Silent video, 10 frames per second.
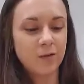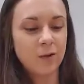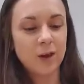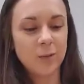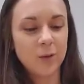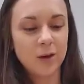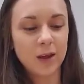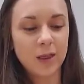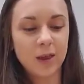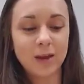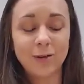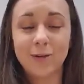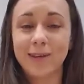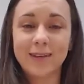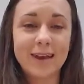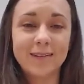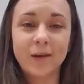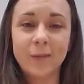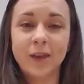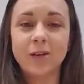If you keep looking, they can do the
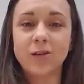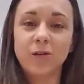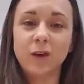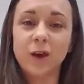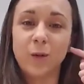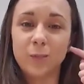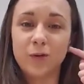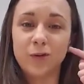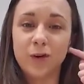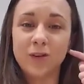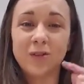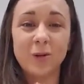exact same thing to the upper jaw.